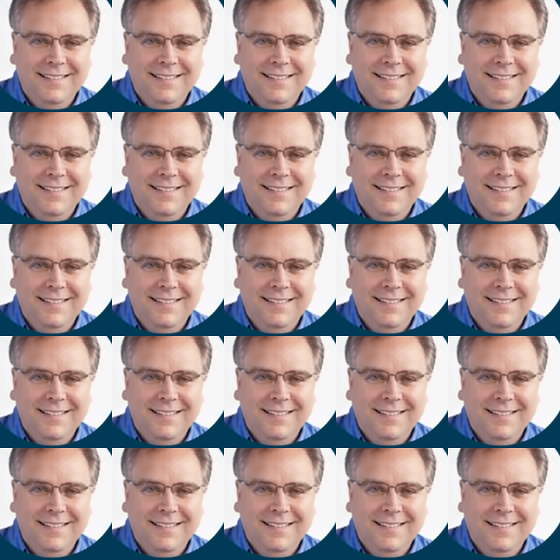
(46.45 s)

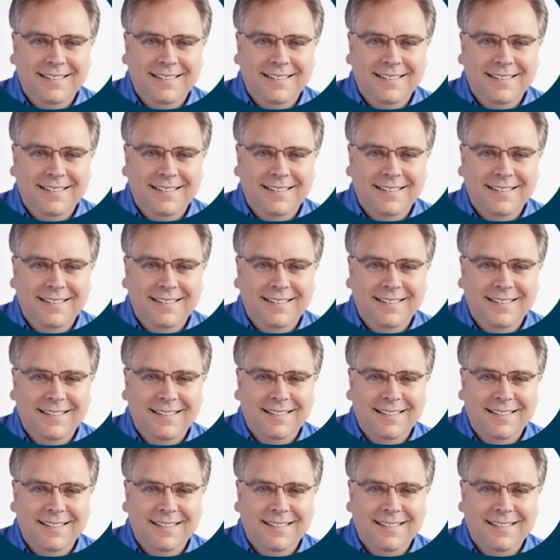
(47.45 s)

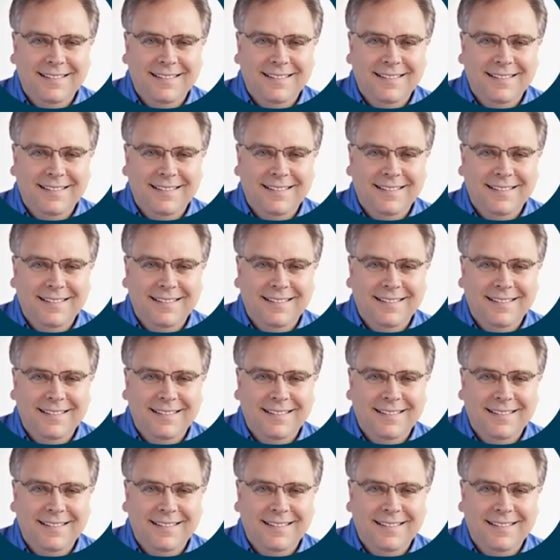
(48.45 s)

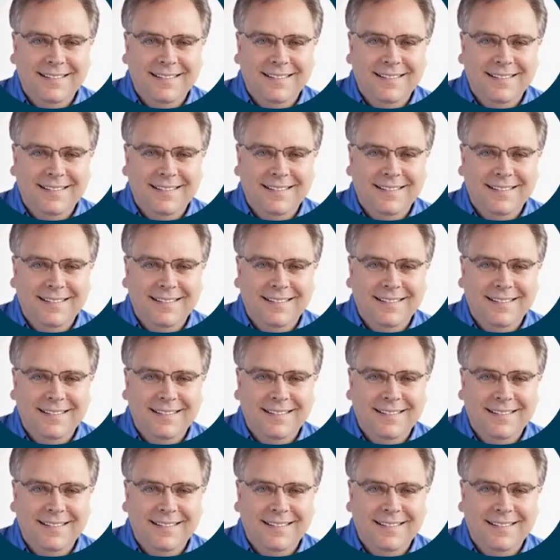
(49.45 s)

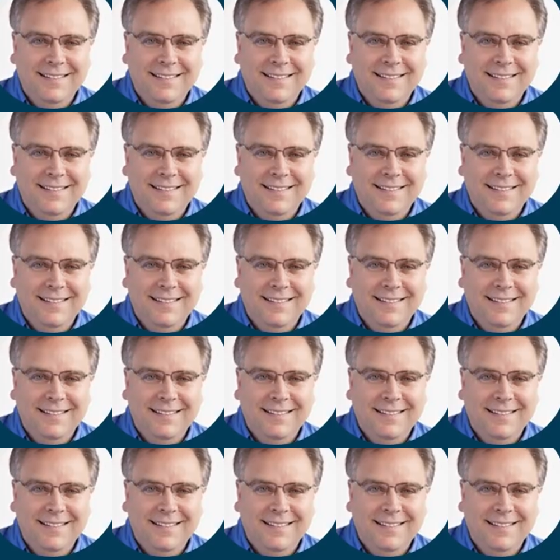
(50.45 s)

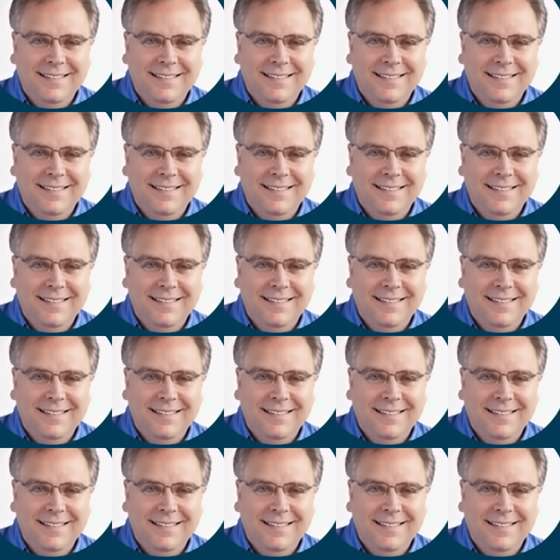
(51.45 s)

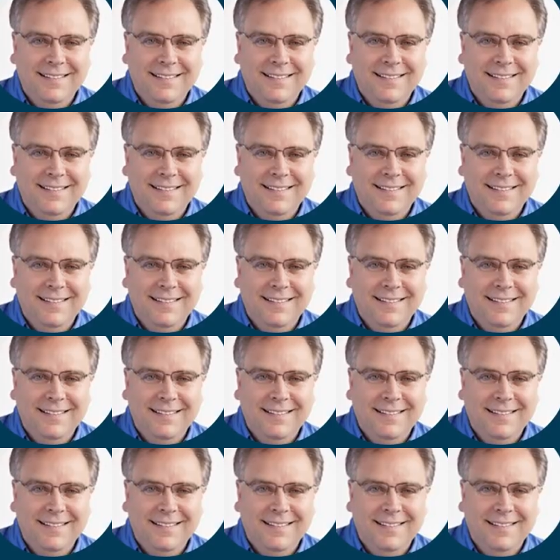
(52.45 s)

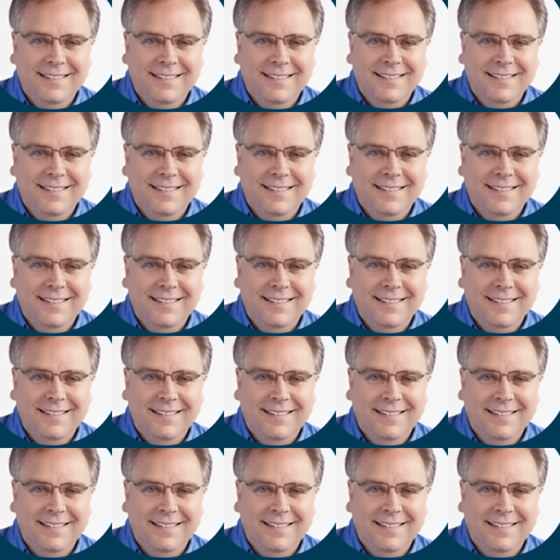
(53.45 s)
The face doesn't move, so there is nothing to read.